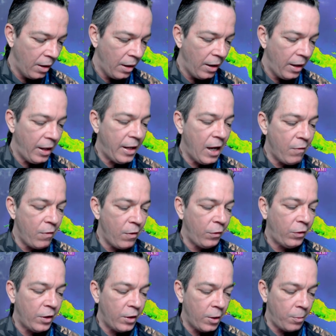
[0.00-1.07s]
He giveth
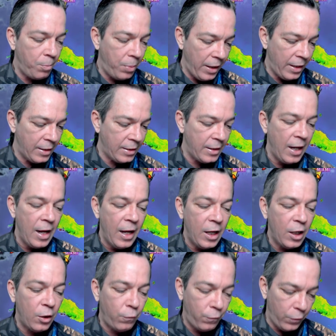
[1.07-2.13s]
to the beast
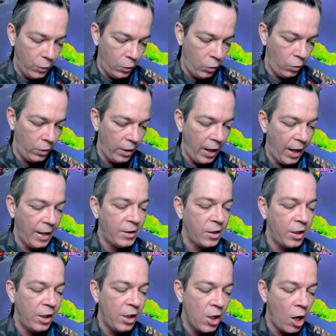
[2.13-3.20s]
his food, and to
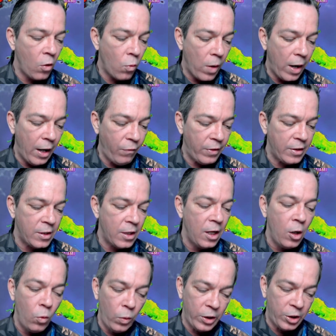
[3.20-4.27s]
the young ravens
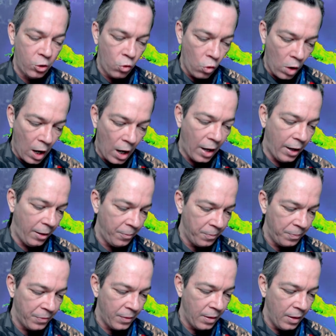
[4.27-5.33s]
which cry.
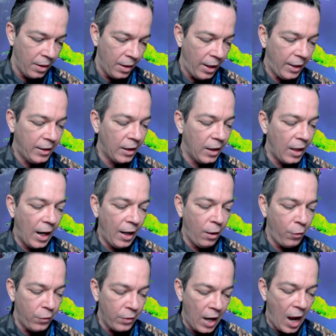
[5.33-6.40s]
He
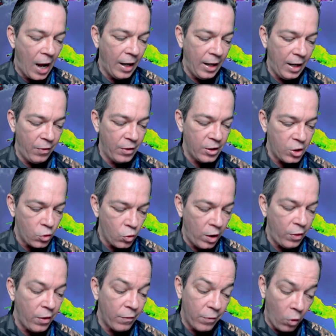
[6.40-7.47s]
delighteth not in the
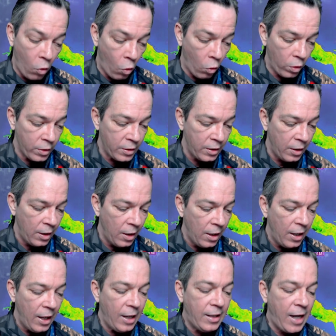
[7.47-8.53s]
strength of the horse.
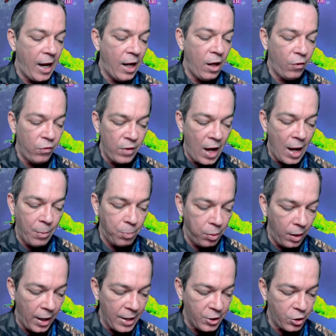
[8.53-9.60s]
He taketh not
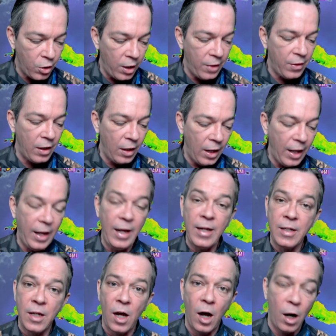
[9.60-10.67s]
pleasure in the
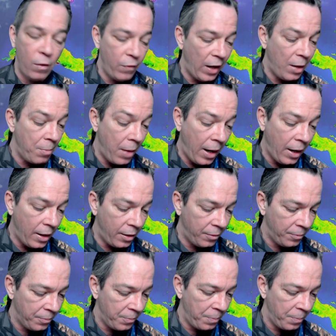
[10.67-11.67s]
legs of a man.